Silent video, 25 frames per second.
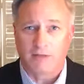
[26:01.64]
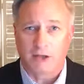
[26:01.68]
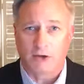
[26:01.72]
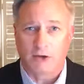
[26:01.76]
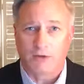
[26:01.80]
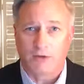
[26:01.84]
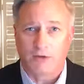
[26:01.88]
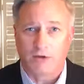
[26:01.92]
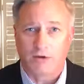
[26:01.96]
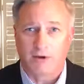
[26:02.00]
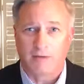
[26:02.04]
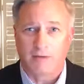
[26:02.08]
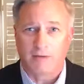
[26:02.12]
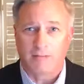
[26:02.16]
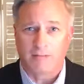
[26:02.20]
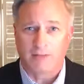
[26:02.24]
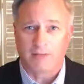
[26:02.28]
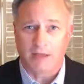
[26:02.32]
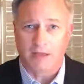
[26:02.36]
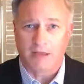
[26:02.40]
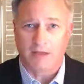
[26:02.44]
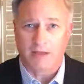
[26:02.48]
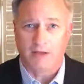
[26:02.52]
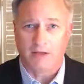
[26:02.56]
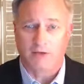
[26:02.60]
court, and
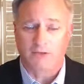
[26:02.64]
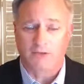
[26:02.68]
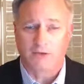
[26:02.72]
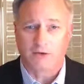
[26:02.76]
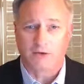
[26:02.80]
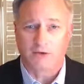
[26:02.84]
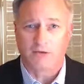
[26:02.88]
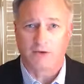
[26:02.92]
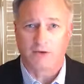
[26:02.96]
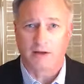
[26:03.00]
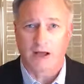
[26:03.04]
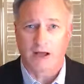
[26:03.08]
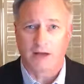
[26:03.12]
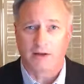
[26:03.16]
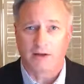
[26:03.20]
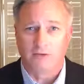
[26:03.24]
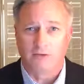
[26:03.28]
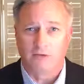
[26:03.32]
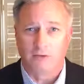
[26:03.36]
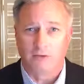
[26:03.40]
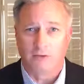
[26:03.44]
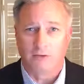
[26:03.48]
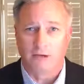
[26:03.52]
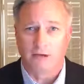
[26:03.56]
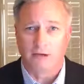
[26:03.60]
they can't stretch it out
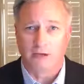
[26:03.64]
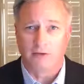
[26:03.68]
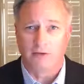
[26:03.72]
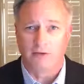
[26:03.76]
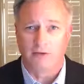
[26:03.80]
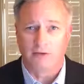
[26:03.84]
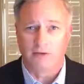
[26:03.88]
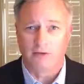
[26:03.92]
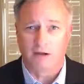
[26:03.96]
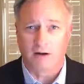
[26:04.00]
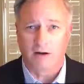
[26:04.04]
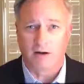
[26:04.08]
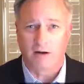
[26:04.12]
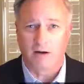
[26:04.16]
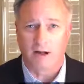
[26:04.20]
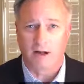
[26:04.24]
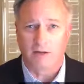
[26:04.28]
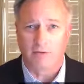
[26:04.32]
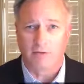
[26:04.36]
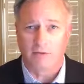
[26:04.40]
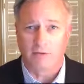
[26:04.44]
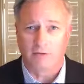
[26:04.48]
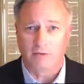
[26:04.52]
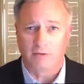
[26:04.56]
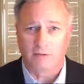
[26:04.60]
as a way to
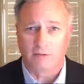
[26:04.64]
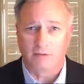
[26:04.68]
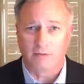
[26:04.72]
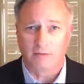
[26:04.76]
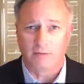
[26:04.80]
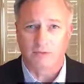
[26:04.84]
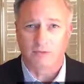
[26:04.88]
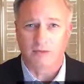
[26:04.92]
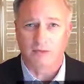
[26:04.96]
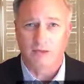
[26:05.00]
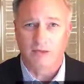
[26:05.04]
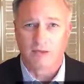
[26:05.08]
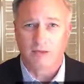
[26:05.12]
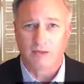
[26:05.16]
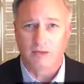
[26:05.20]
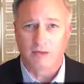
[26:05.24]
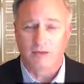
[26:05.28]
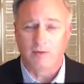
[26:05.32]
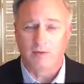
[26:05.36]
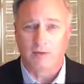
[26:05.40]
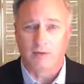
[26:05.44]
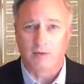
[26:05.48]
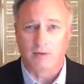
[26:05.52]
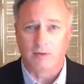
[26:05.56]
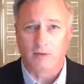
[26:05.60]
terrorize their victims
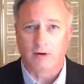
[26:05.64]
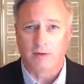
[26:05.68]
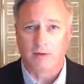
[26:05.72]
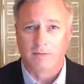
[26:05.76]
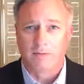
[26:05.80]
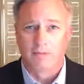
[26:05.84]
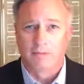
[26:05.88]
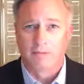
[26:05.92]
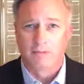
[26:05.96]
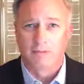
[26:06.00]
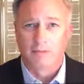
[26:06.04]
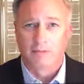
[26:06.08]
even more.